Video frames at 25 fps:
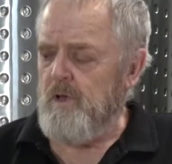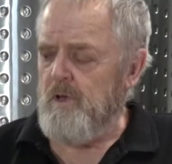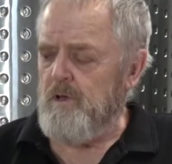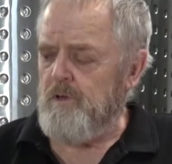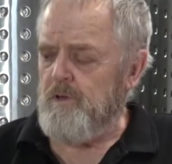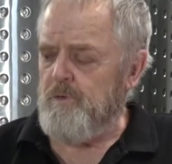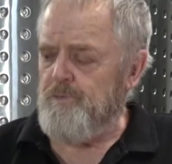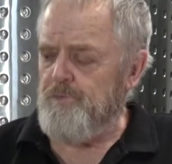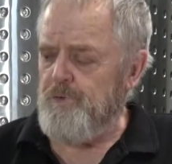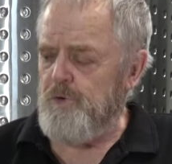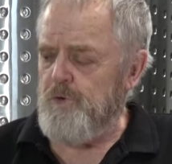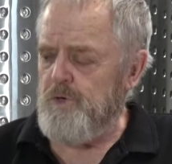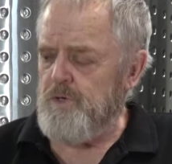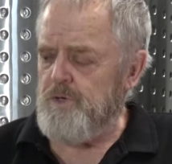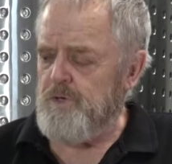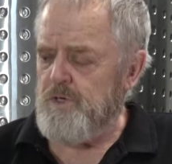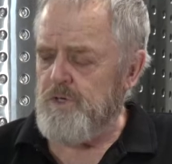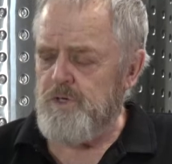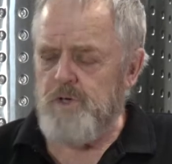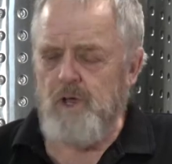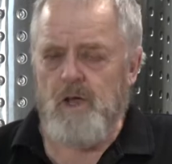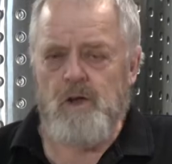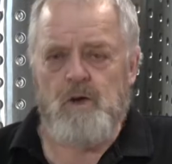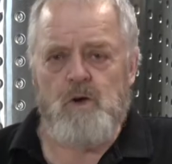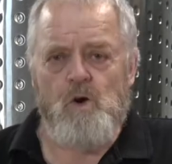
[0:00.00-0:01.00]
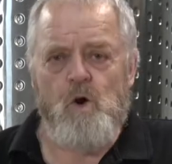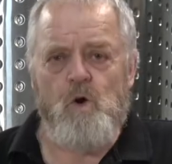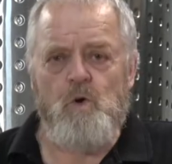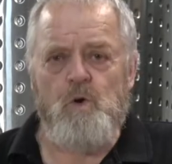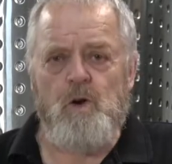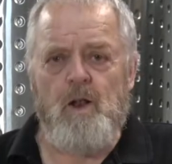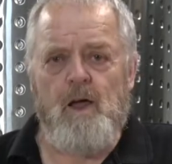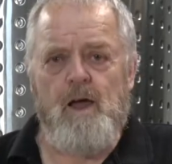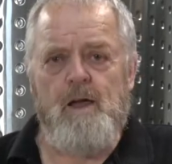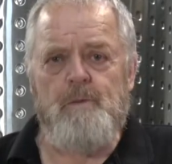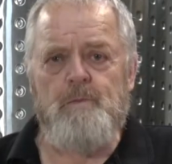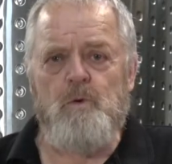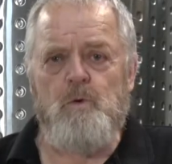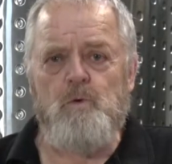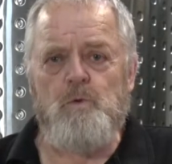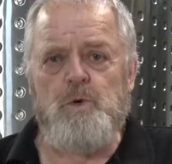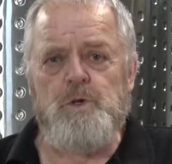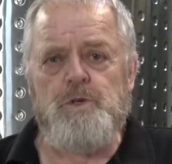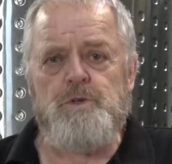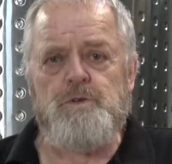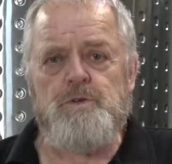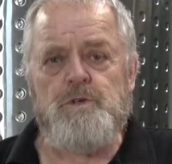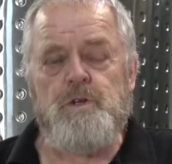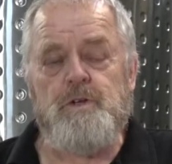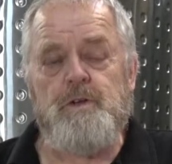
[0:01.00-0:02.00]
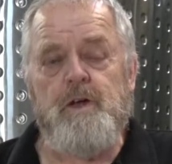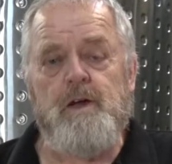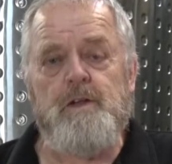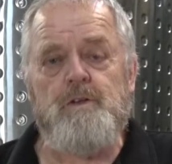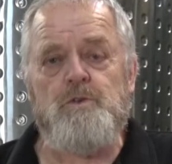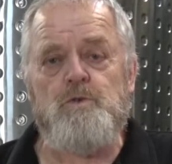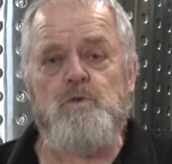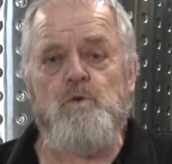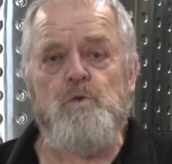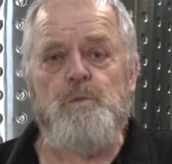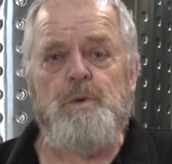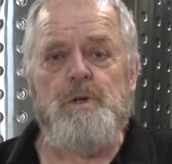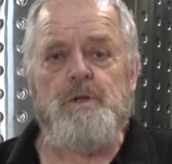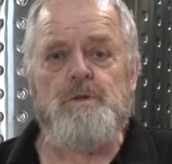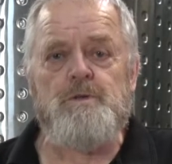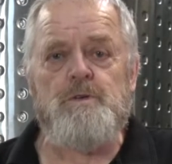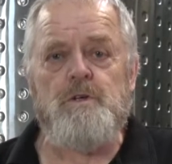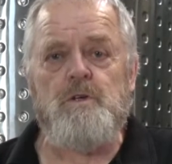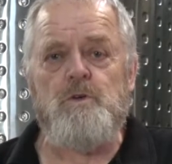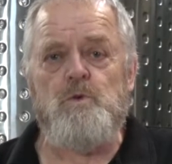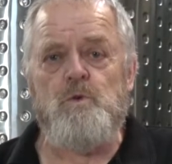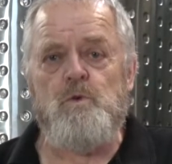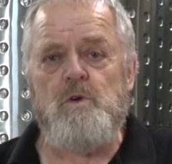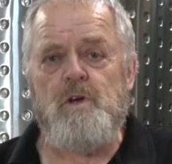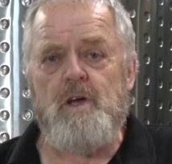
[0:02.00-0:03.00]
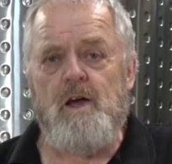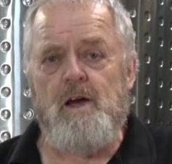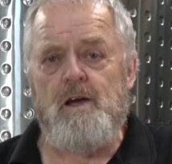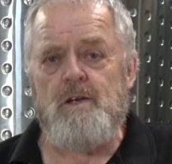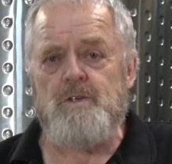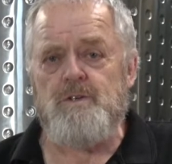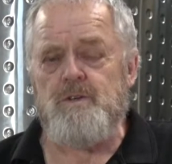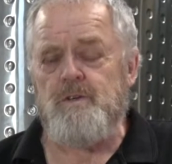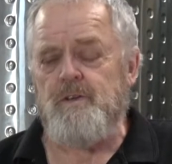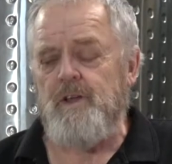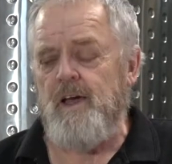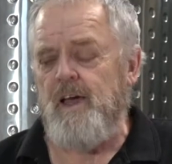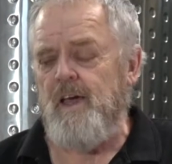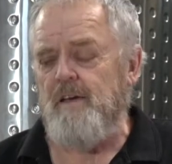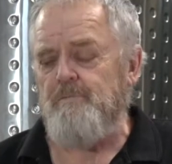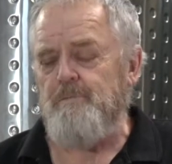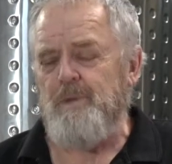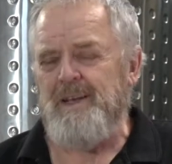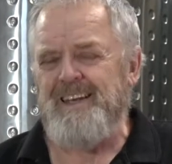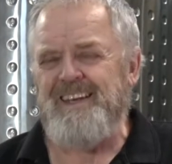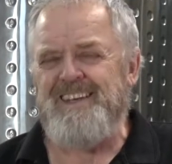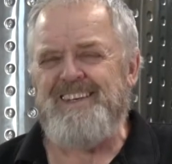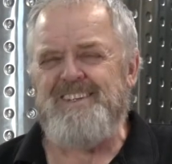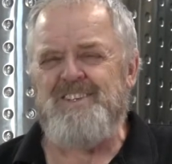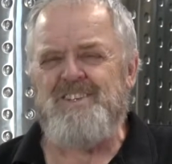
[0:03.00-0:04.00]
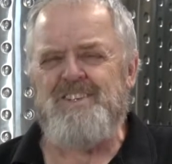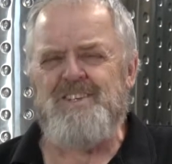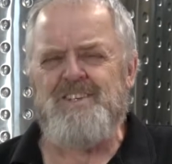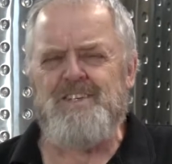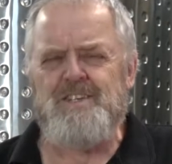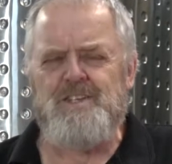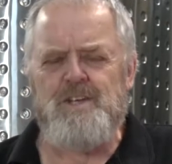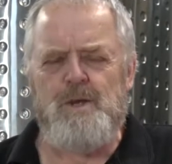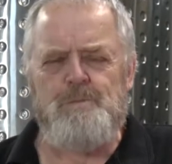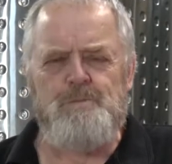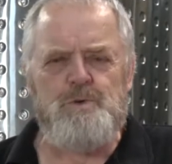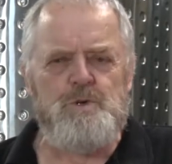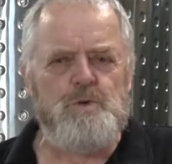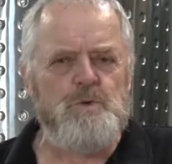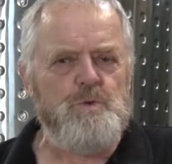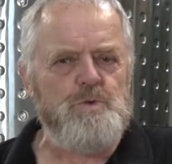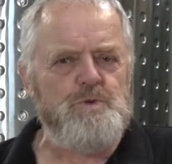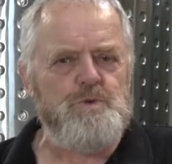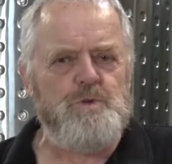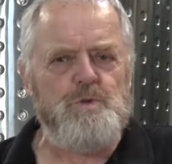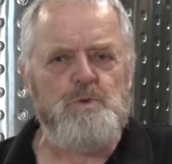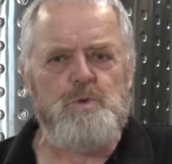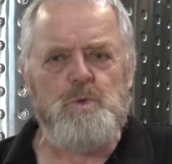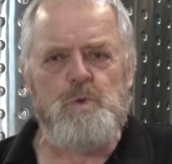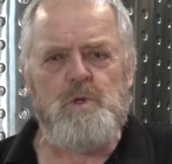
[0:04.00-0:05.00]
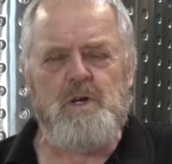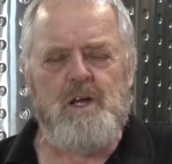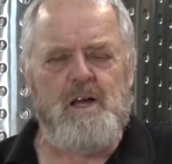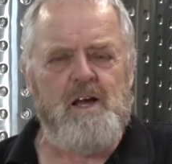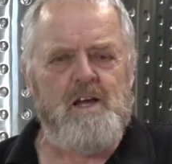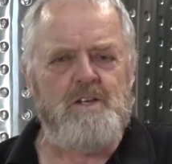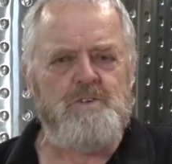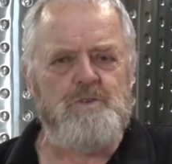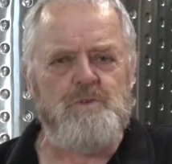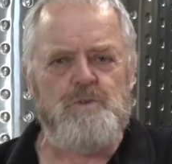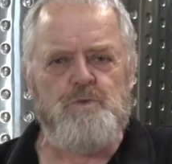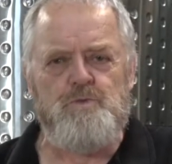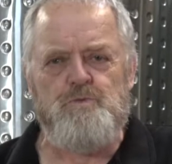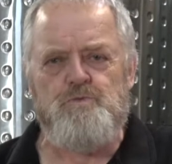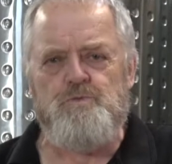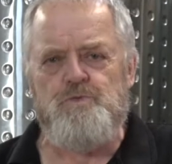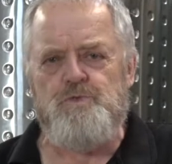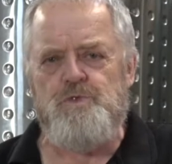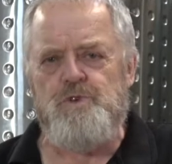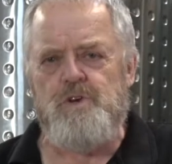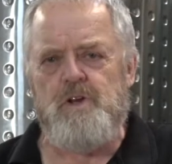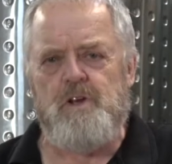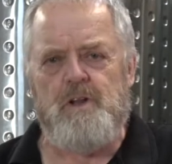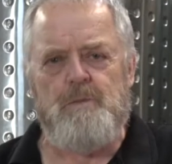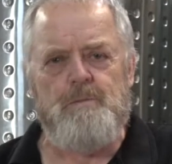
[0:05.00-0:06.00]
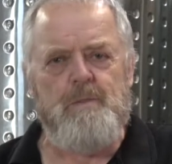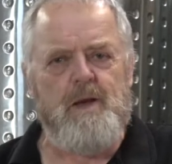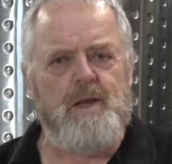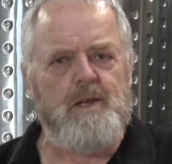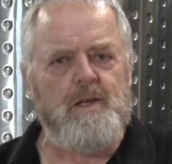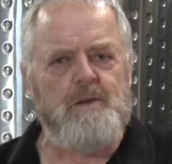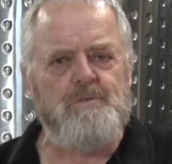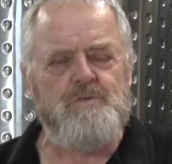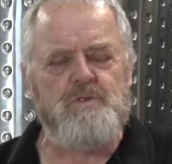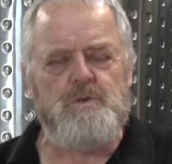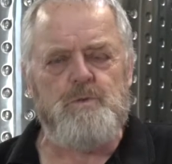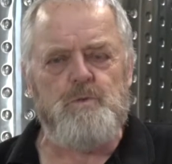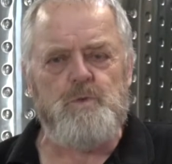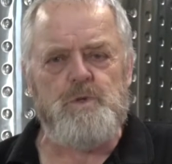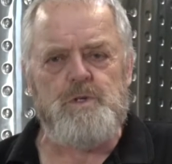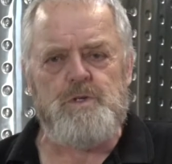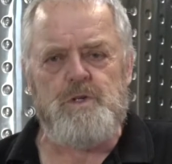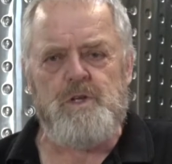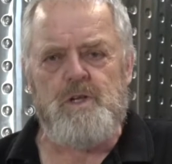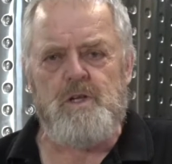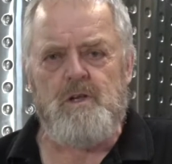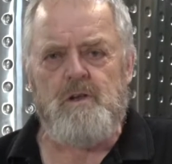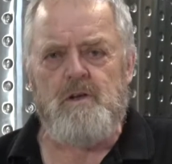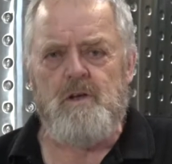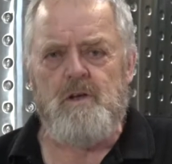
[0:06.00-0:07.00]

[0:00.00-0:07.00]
The first is our gold label, which to date's all been single cast, and they have been exceptional single cast, and it's really magnificent whisky.